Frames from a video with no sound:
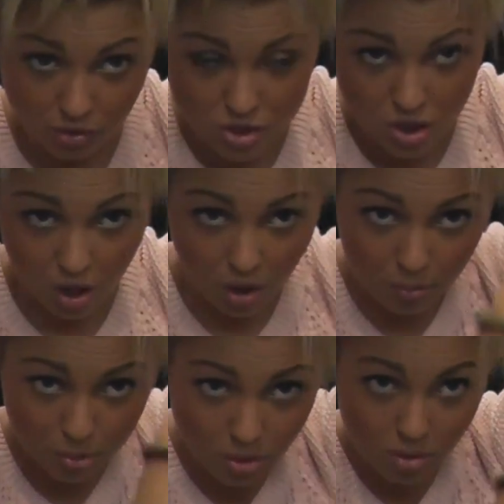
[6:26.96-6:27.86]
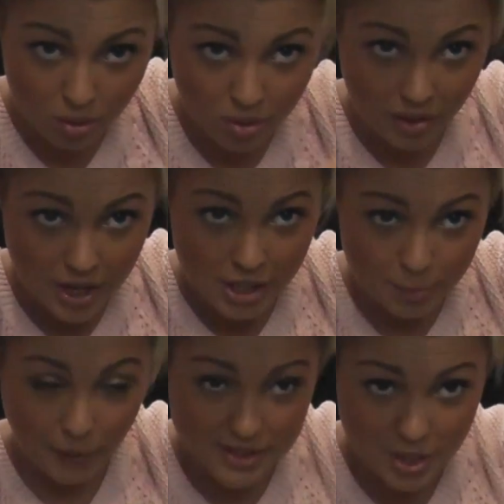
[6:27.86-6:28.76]
top.
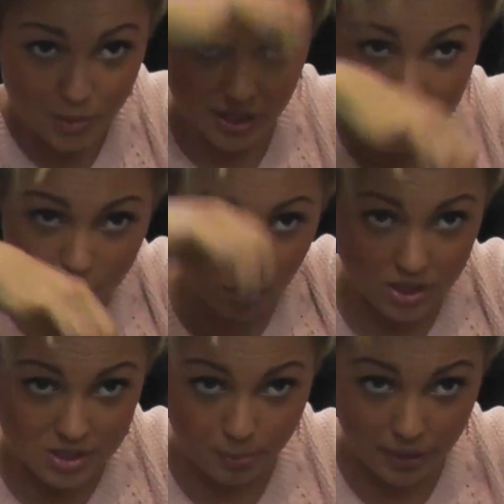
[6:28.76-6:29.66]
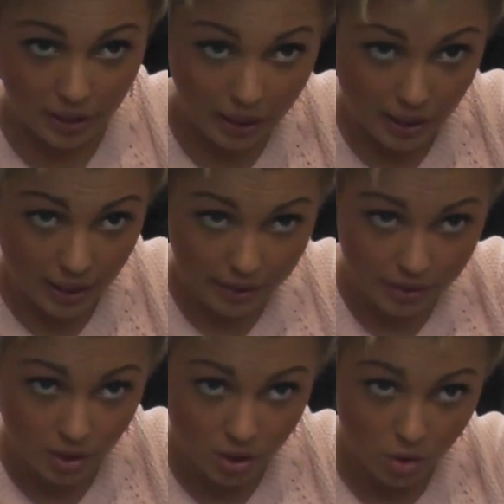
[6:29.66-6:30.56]
Depends how neat you want it to be. Like I
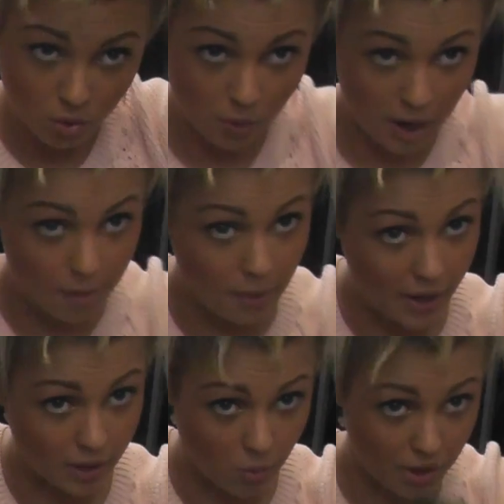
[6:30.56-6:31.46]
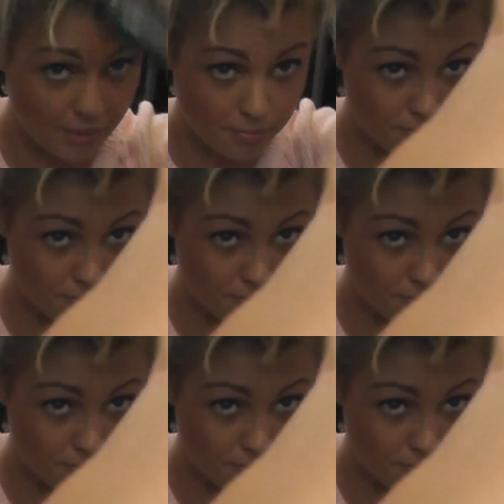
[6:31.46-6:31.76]
wear mine quite